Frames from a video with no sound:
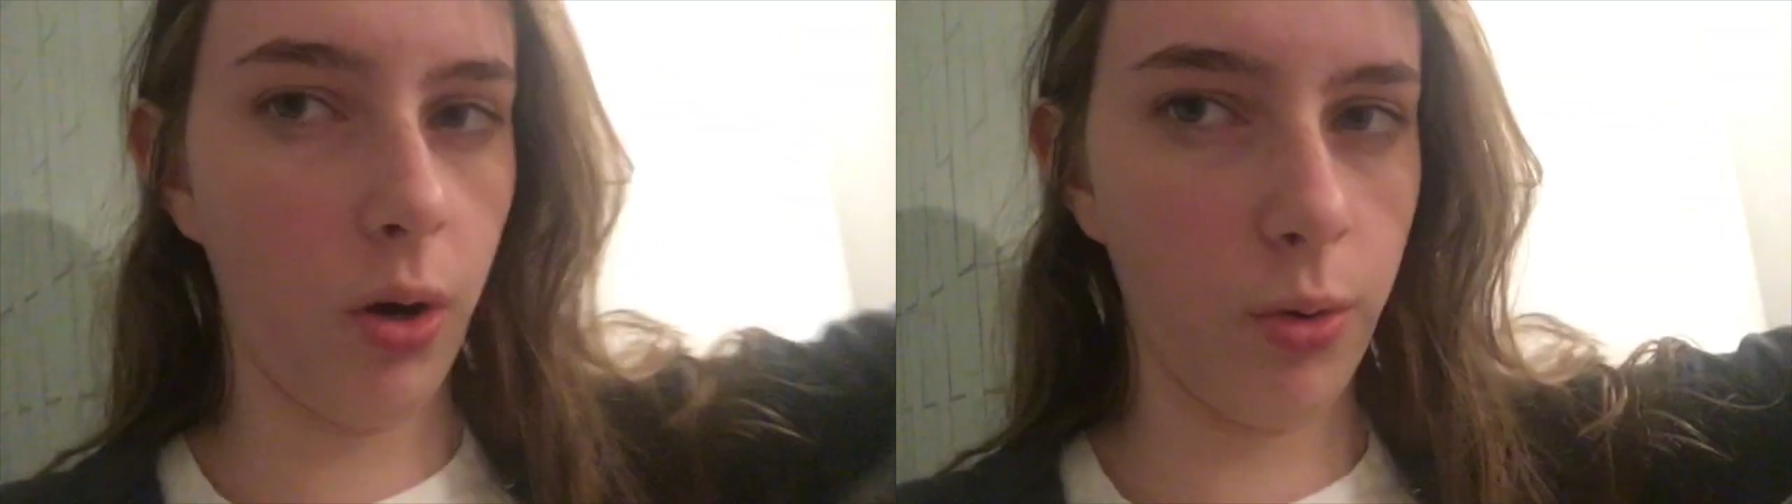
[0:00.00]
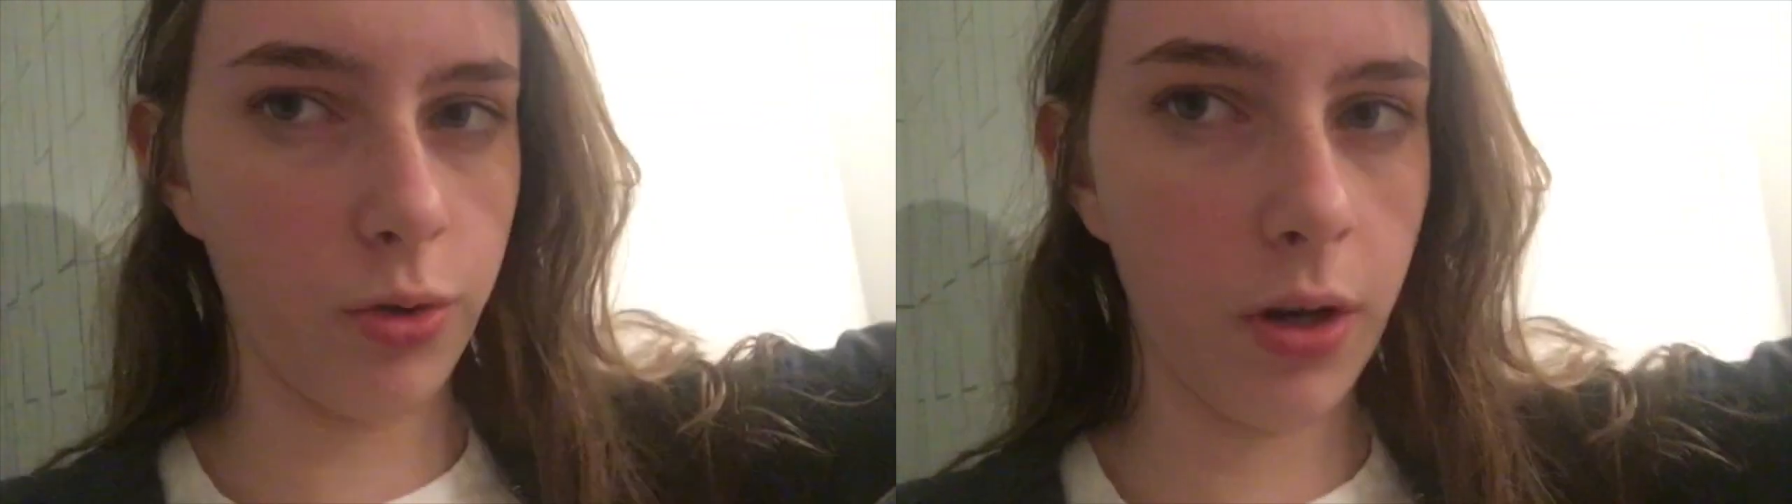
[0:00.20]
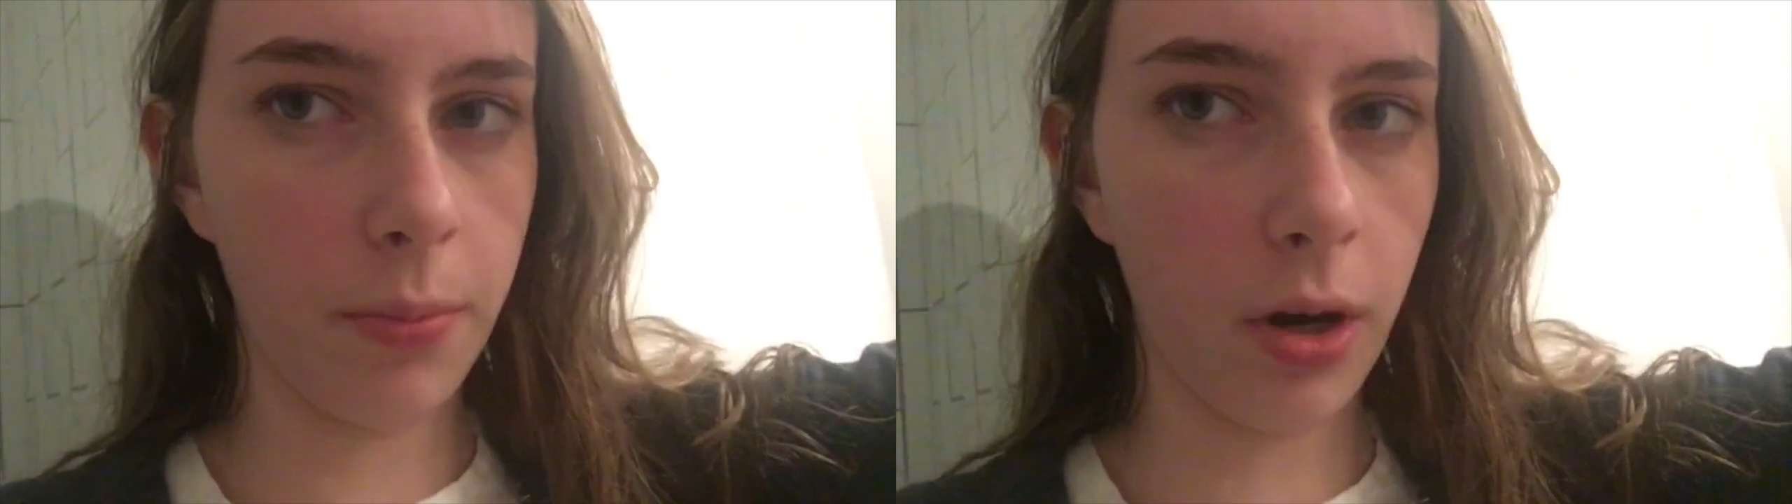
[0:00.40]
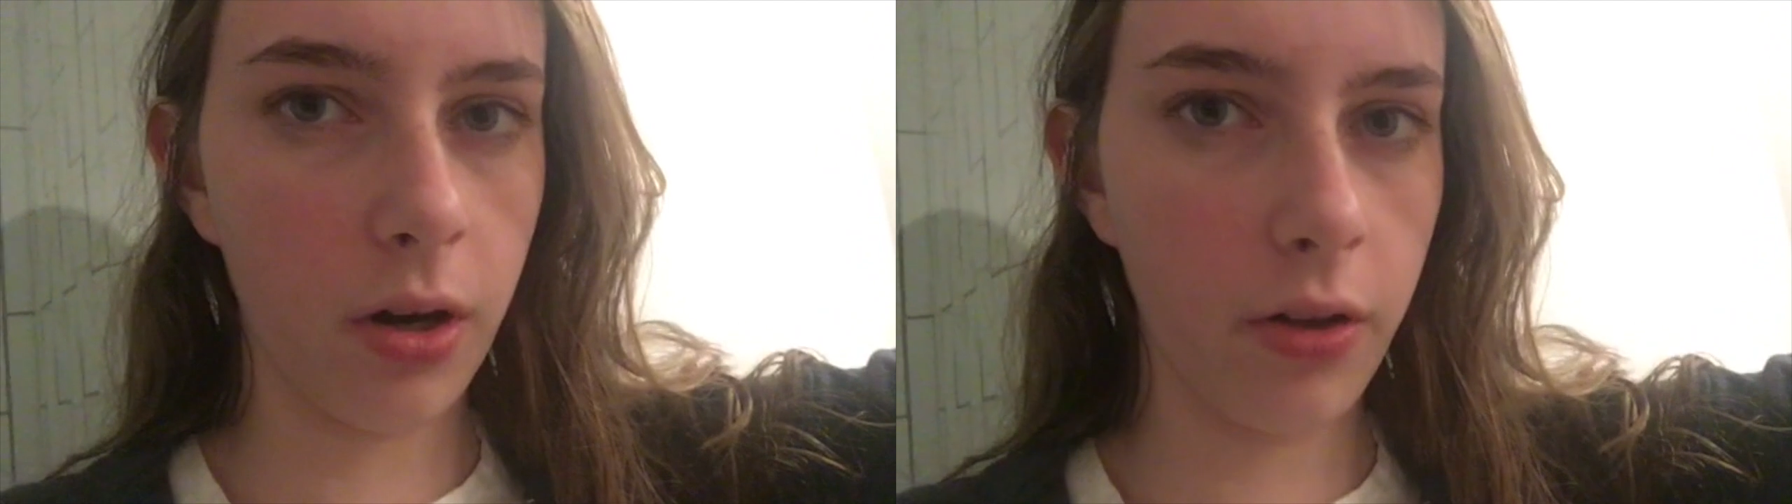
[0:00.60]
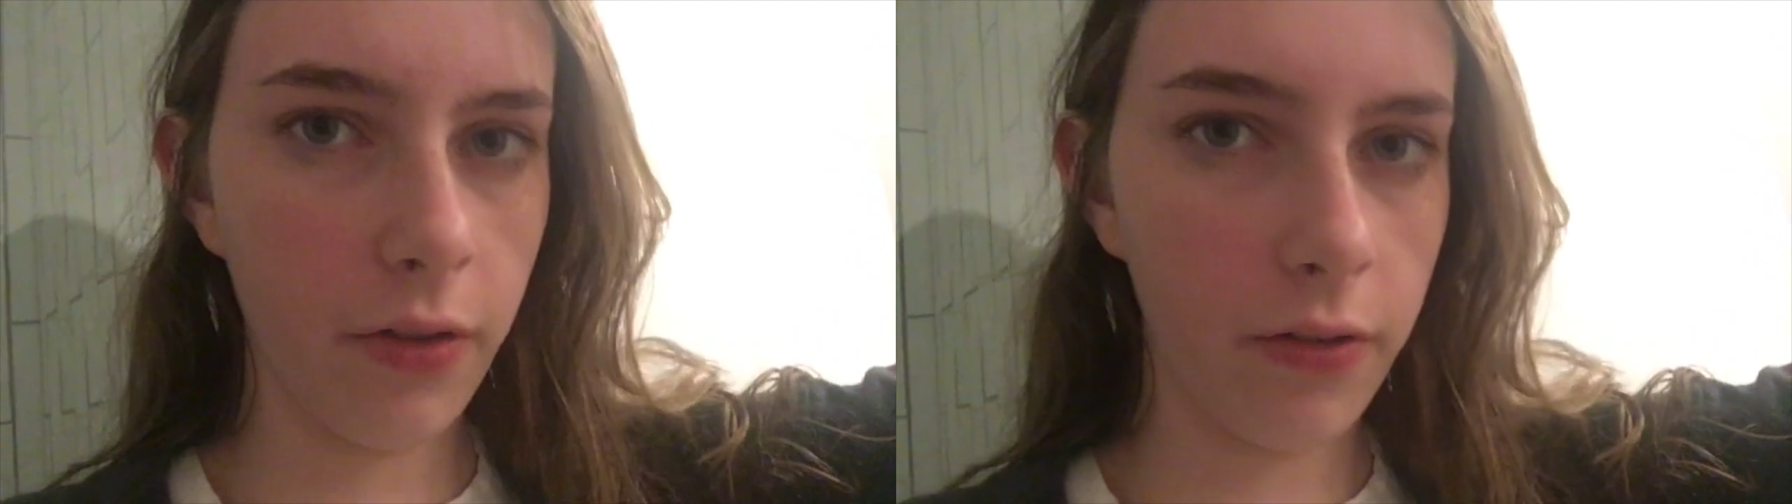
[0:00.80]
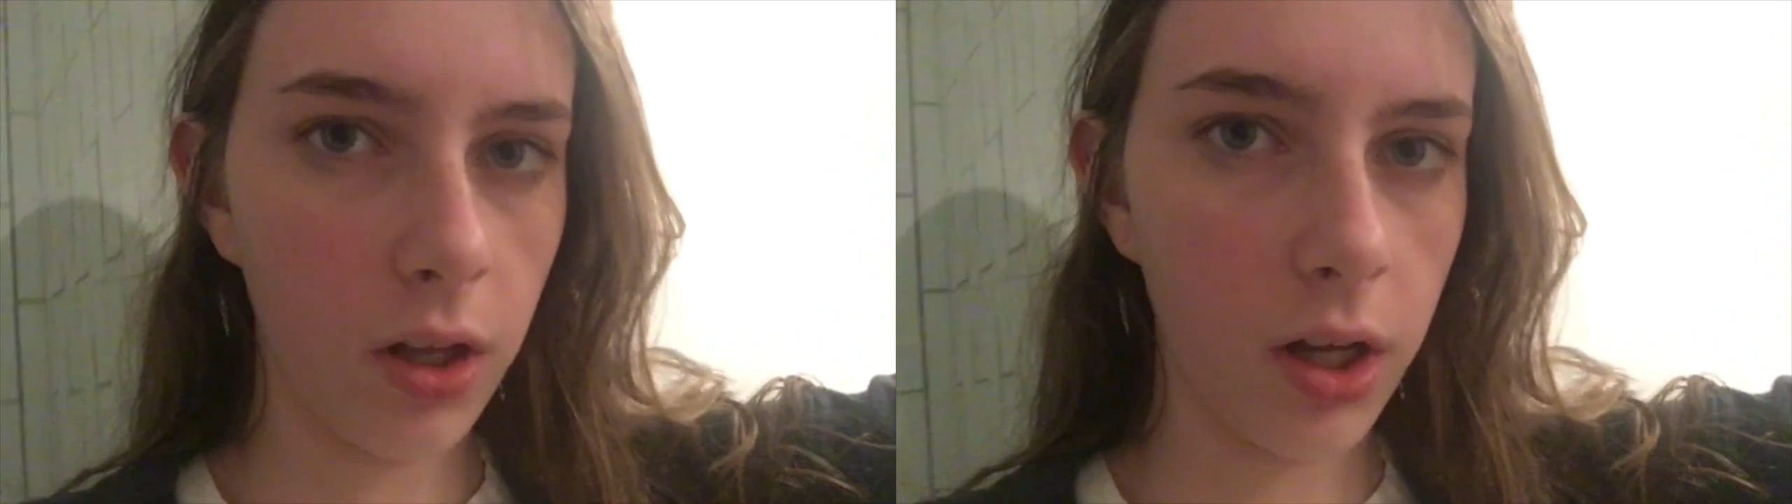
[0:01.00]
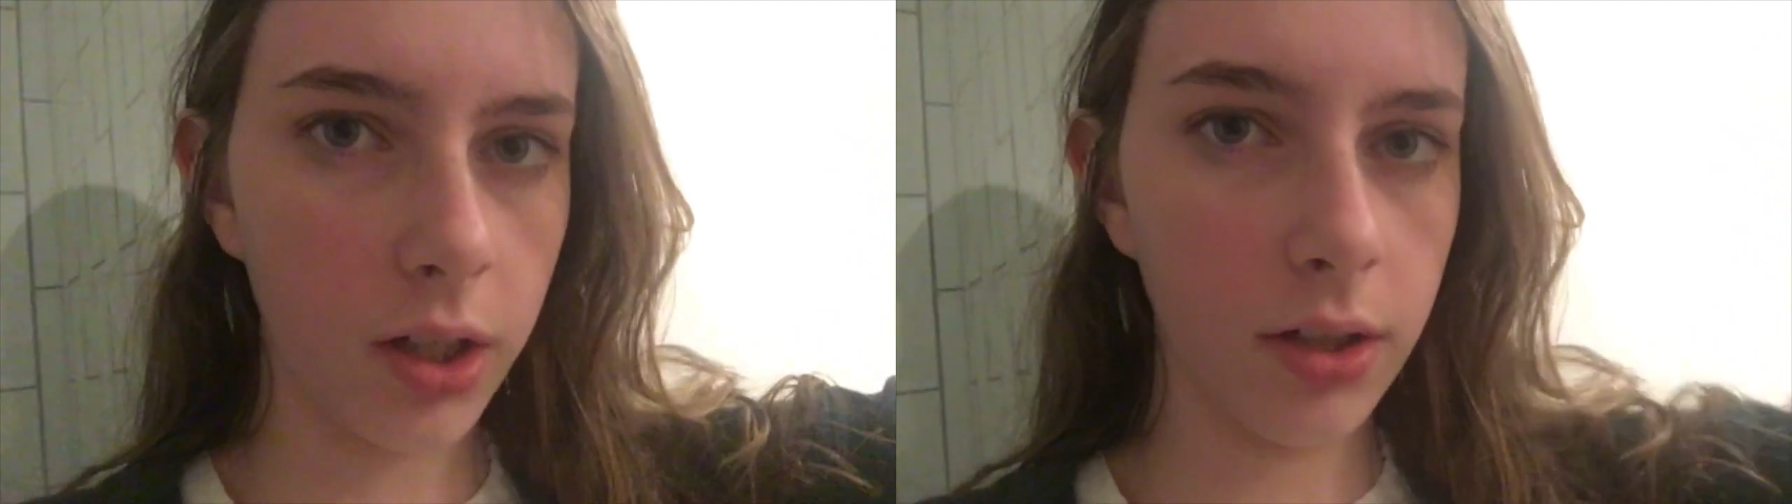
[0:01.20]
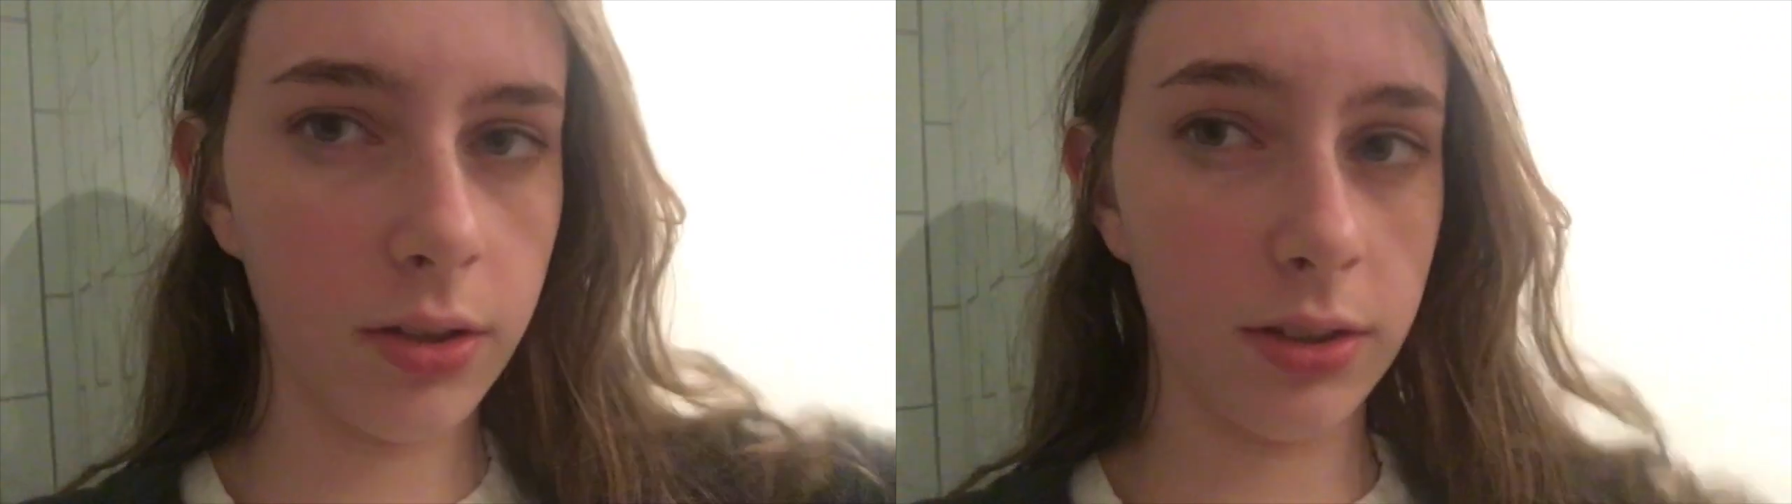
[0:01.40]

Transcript: road trip part of the vlog.